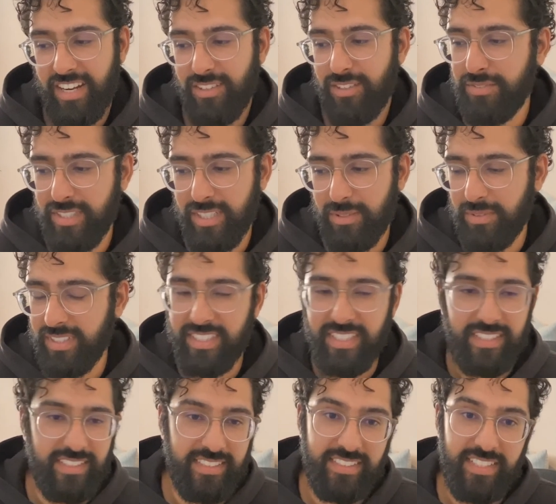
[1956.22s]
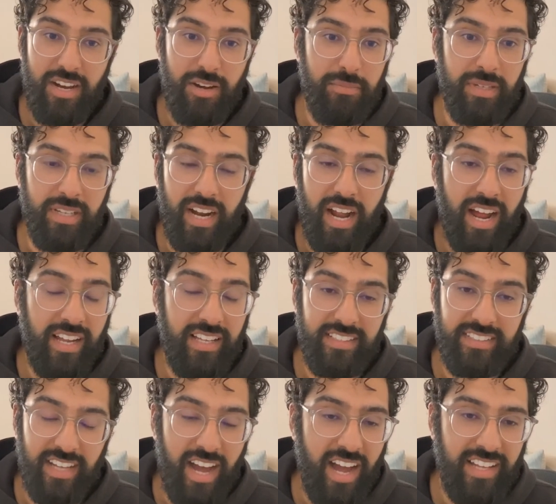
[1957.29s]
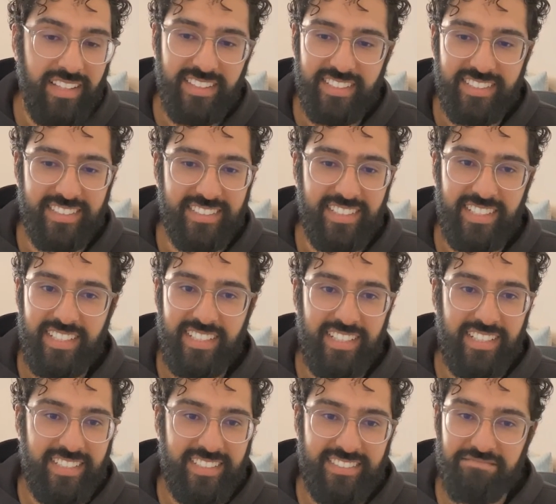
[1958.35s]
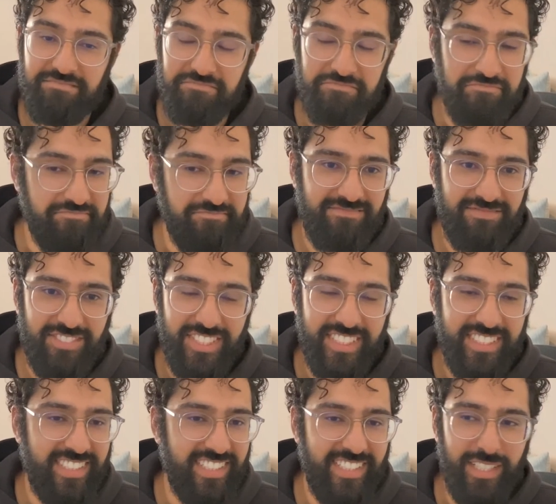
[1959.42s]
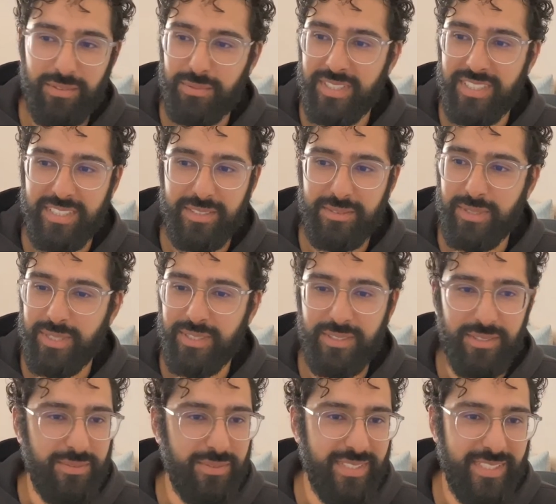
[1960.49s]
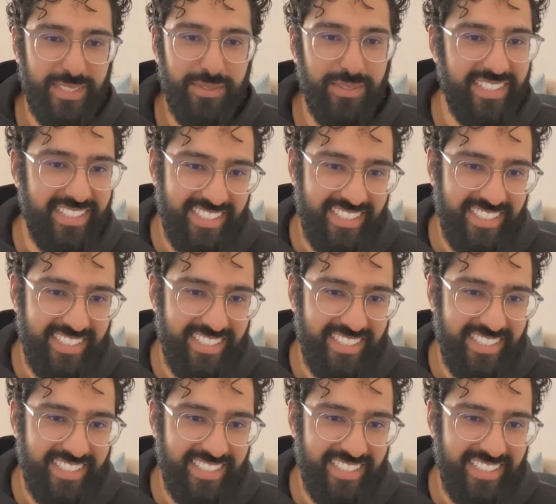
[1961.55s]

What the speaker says: I don't know if you're going to want to cut this out, but I think shit's going to get really real really